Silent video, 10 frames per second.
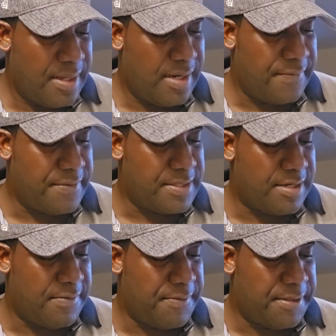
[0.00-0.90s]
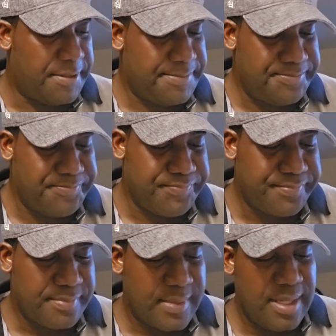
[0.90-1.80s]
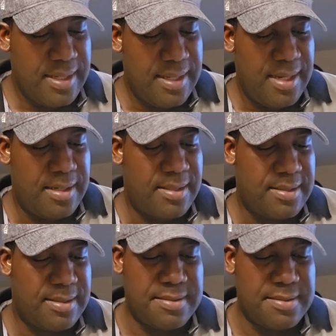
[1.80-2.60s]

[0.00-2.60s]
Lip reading: of the software. The